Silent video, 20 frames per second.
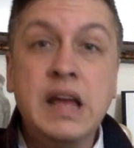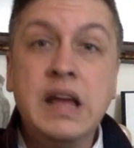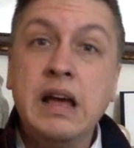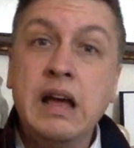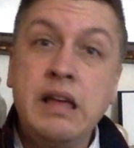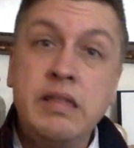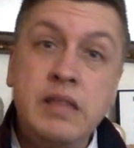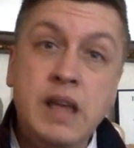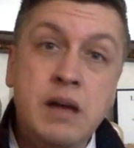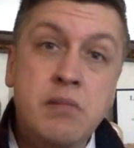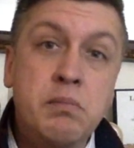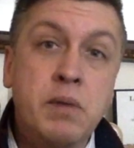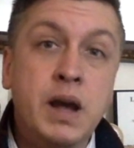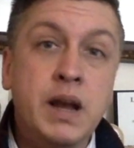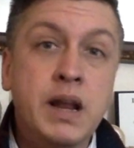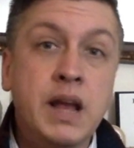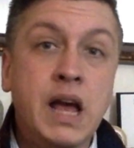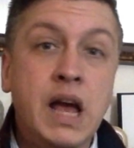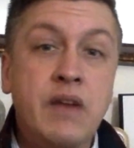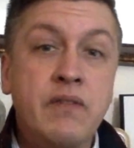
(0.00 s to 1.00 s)
And that might
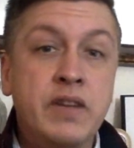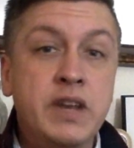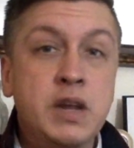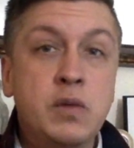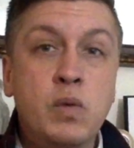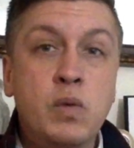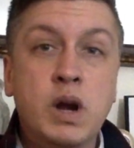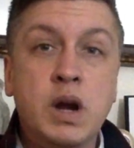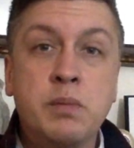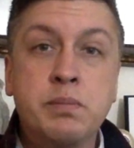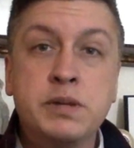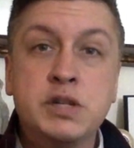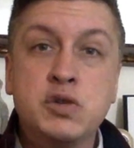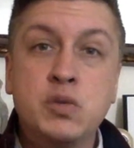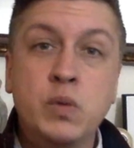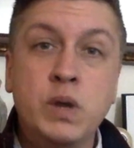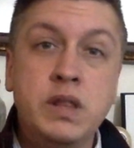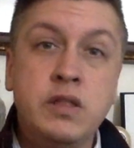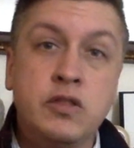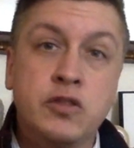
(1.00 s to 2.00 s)
have anywhere
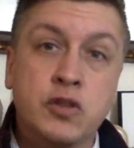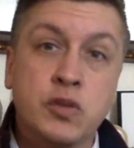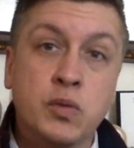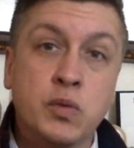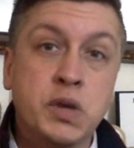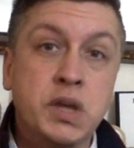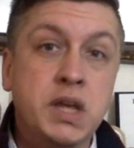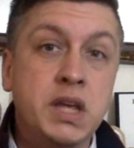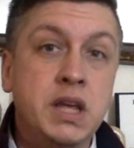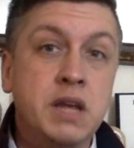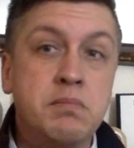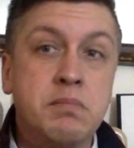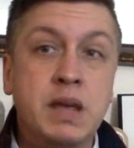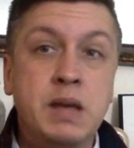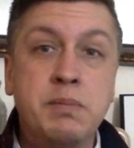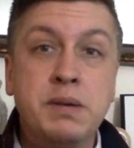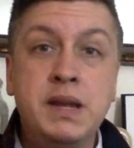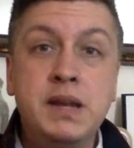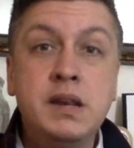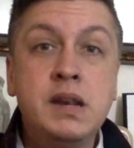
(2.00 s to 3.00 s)
between 3 and
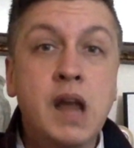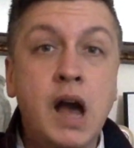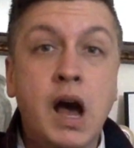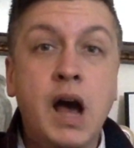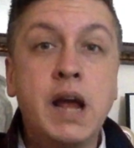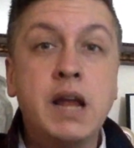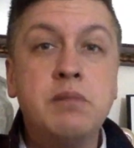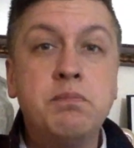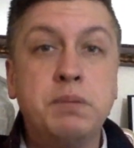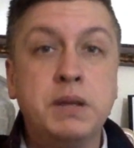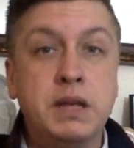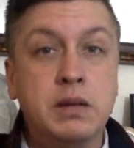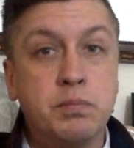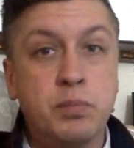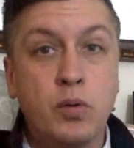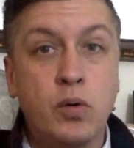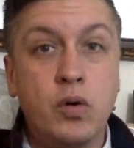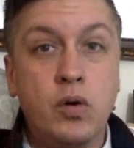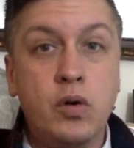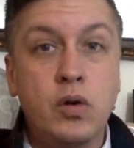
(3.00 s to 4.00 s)
maybe 9 people
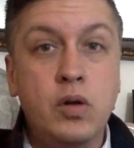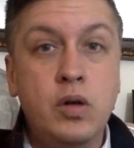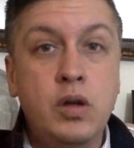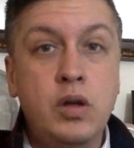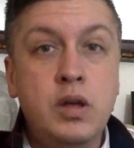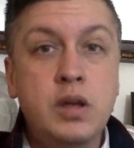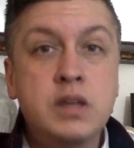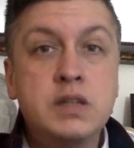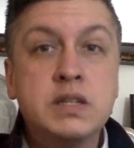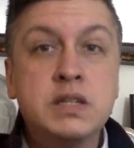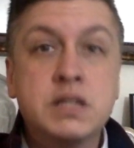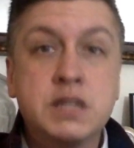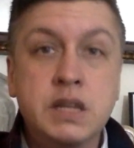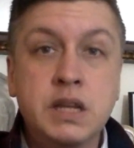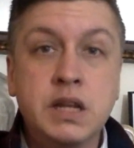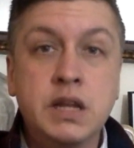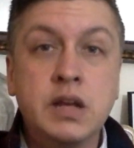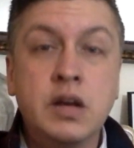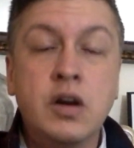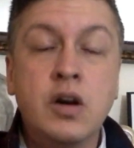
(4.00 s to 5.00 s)

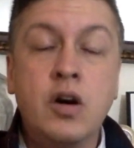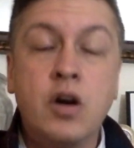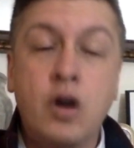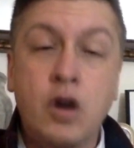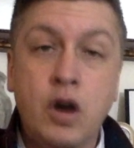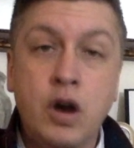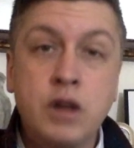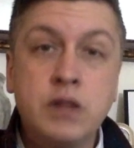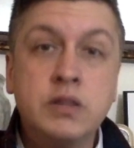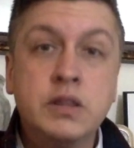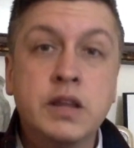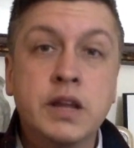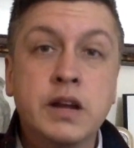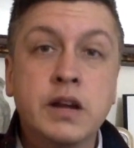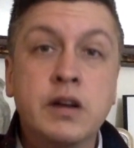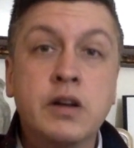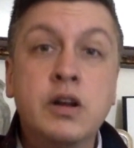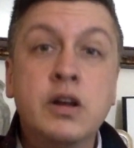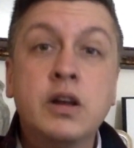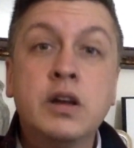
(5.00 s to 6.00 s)
sitting on
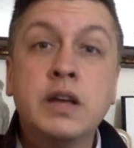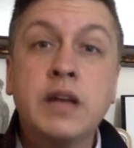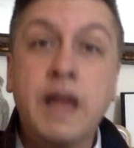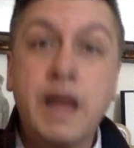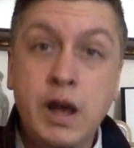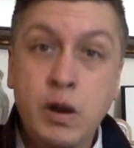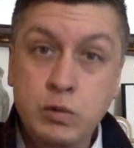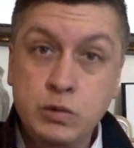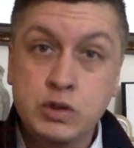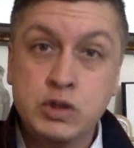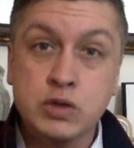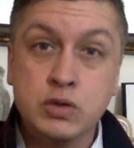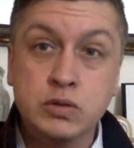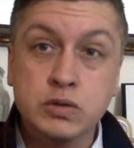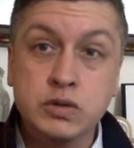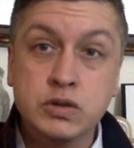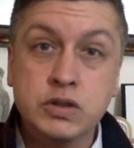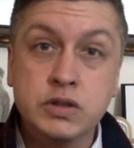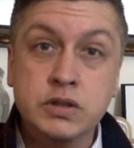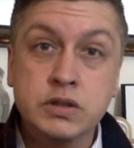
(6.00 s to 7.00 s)
their
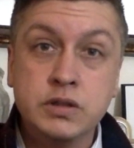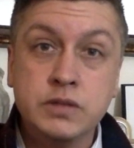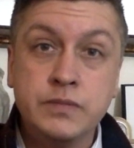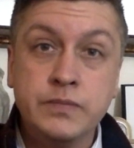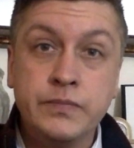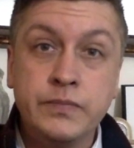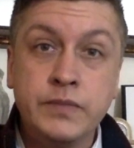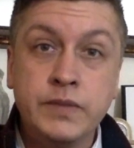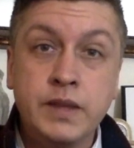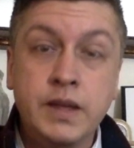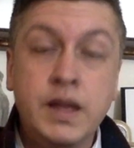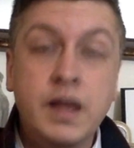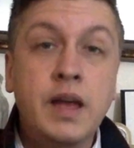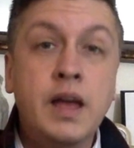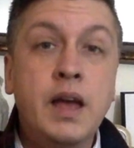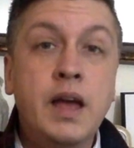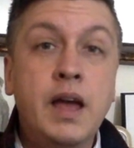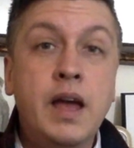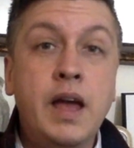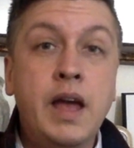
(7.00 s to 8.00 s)
councils.
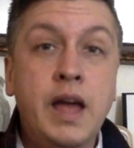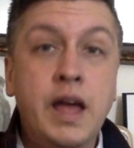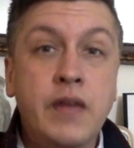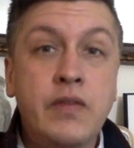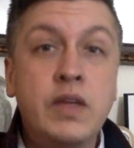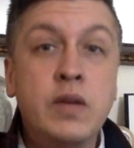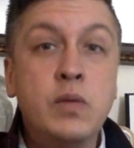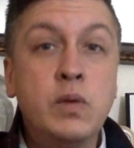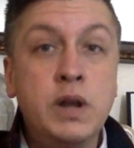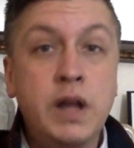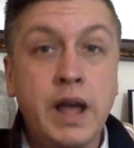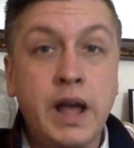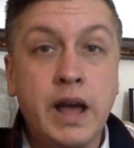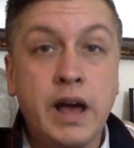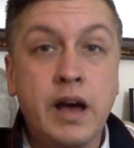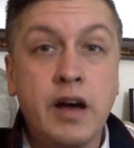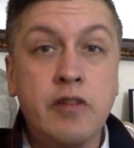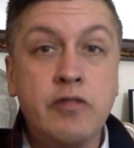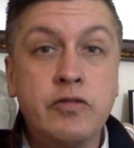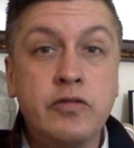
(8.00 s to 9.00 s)
And they would
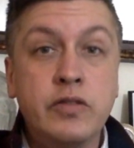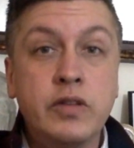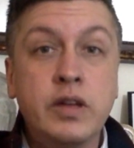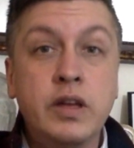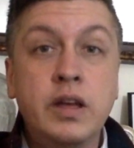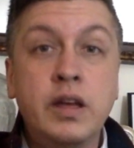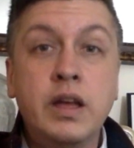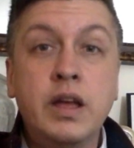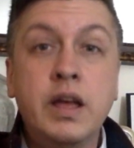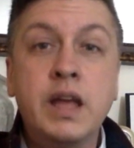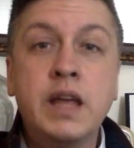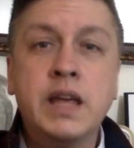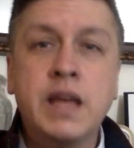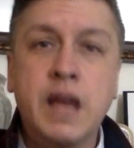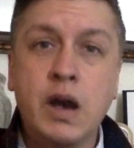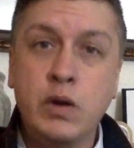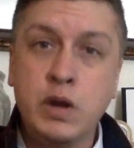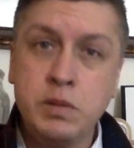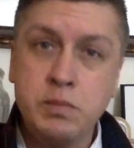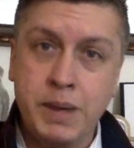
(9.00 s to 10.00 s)
have a
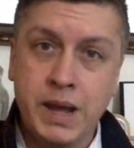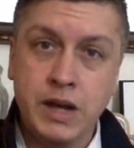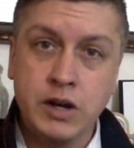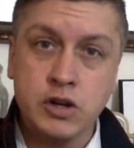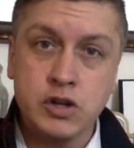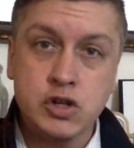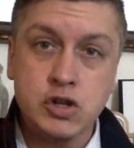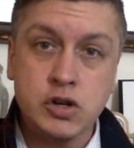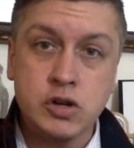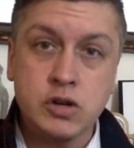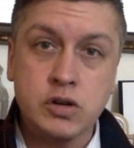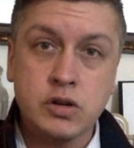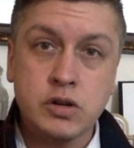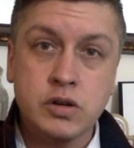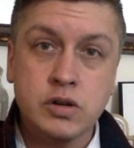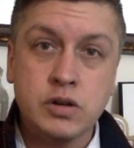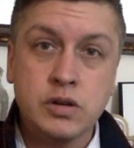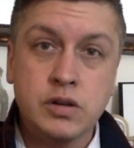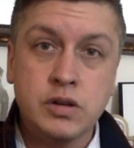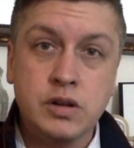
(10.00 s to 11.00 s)
county manager.
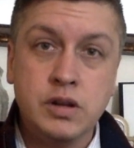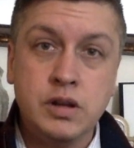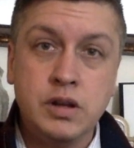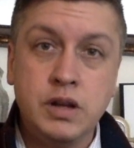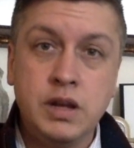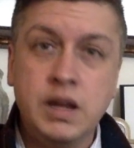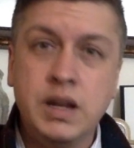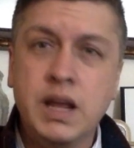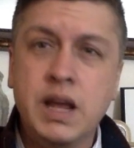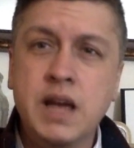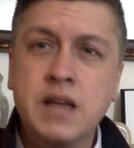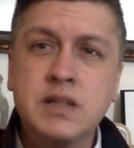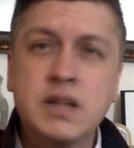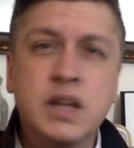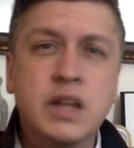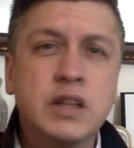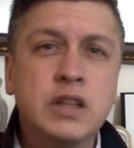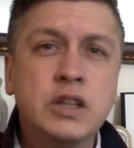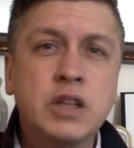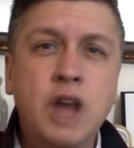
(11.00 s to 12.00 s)
It has a
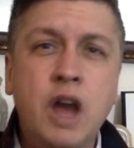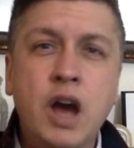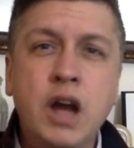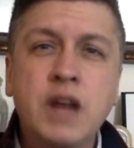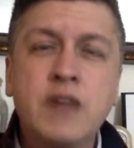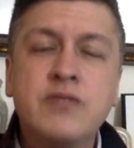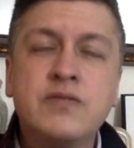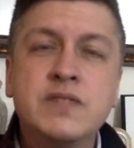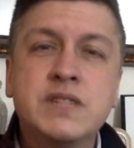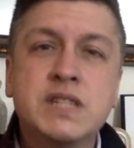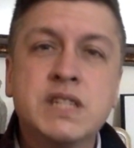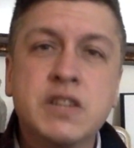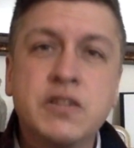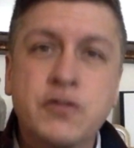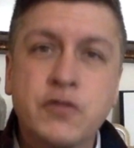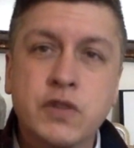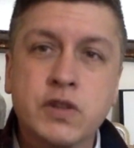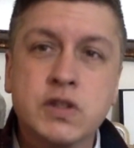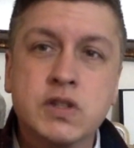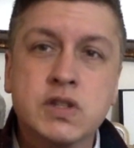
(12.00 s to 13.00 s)
lot of
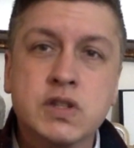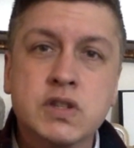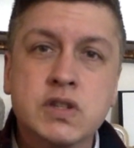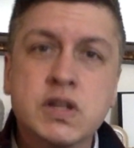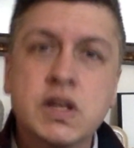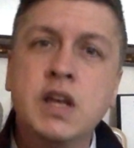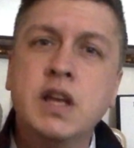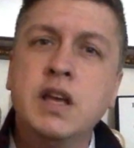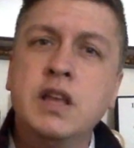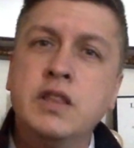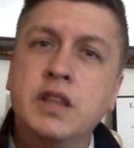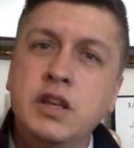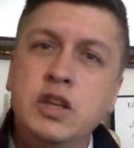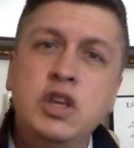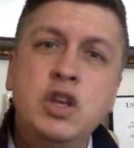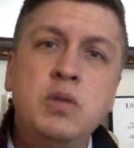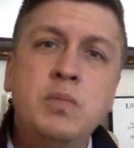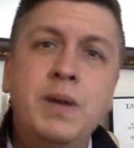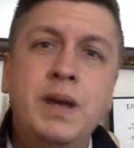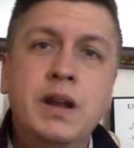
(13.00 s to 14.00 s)
differences that
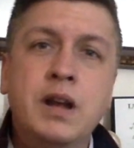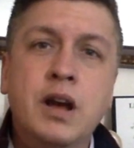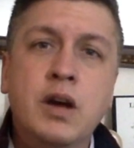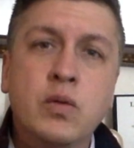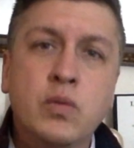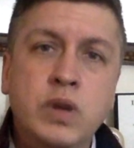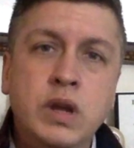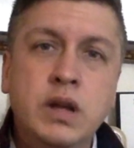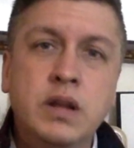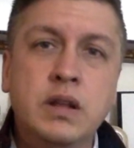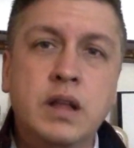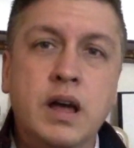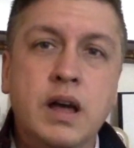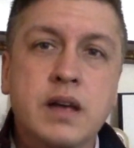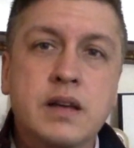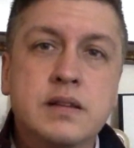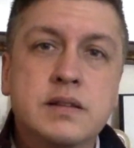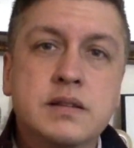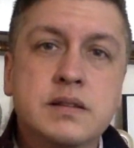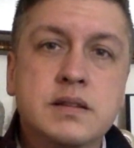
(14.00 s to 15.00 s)
you may not
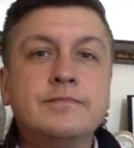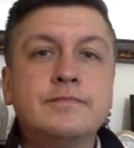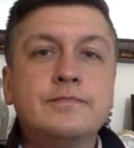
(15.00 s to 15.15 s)
realize.